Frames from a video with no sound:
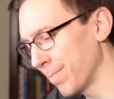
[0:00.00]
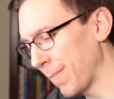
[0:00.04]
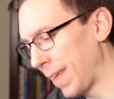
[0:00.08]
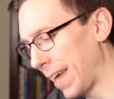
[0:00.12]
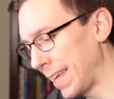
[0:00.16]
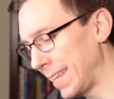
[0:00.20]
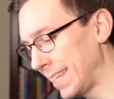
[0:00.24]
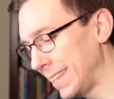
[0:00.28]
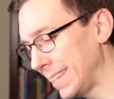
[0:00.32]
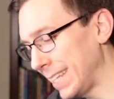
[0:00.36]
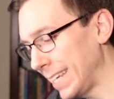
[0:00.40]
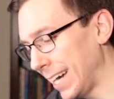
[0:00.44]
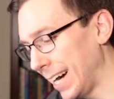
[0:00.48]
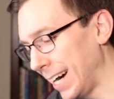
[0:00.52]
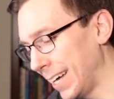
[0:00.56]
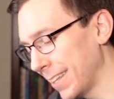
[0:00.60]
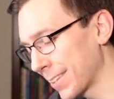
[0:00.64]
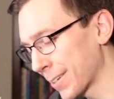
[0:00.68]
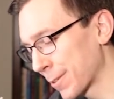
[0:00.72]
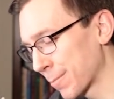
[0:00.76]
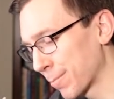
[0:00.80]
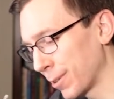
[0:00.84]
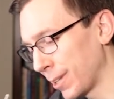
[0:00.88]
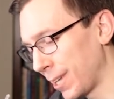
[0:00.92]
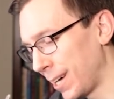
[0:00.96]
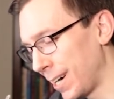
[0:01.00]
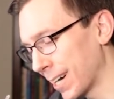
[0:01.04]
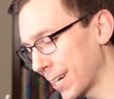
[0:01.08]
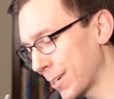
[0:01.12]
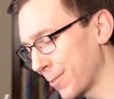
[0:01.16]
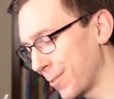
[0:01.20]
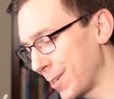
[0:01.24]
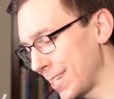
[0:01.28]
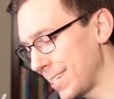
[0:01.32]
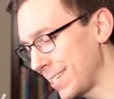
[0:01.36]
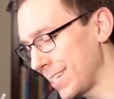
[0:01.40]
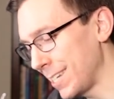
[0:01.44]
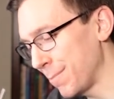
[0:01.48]
and in the other block we
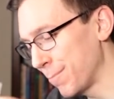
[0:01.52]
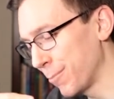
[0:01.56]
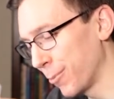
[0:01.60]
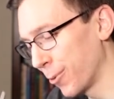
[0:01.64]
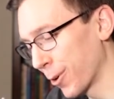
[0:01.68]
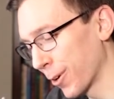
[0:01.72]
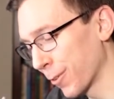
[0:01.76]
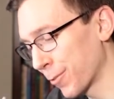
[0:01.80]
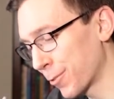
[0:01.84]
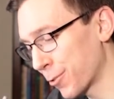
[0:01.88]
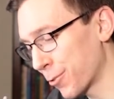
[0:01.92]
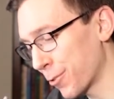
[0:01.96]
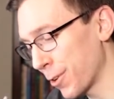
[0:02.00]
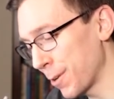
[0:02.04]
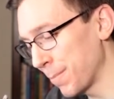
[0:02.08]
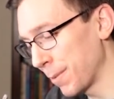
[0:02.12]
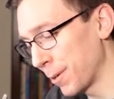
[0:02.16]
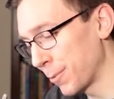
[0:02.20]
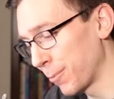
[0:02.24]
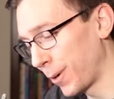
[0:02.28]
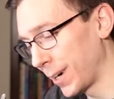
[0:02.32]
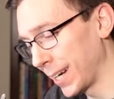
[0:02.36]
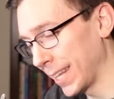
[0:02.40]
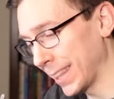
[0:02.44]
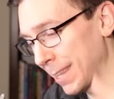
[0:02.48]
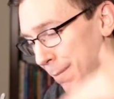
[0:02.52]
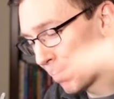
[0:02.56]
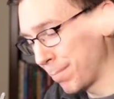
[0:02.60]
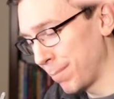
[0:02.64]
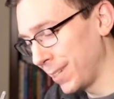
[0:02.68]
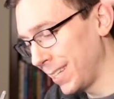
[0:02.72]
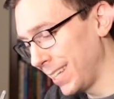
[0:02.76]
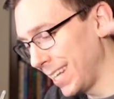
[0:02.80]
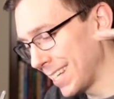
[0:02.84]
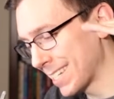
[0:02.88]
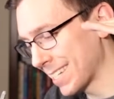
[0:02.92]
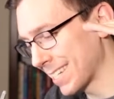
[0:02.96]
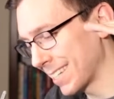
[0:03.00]
see more of treatment 1 at the
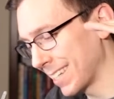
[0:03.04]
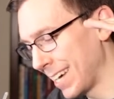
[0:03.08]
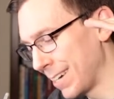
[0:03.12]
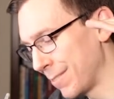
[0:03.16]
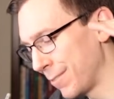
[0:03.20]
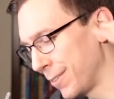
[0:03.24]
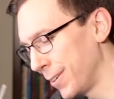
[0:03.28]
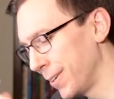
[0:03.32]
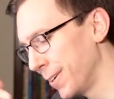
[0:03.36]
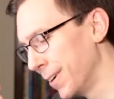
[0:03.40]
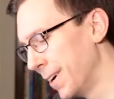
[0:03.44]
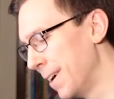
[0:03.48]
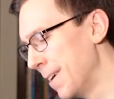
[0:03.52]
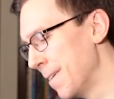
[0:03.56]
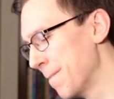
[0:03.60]
plus level,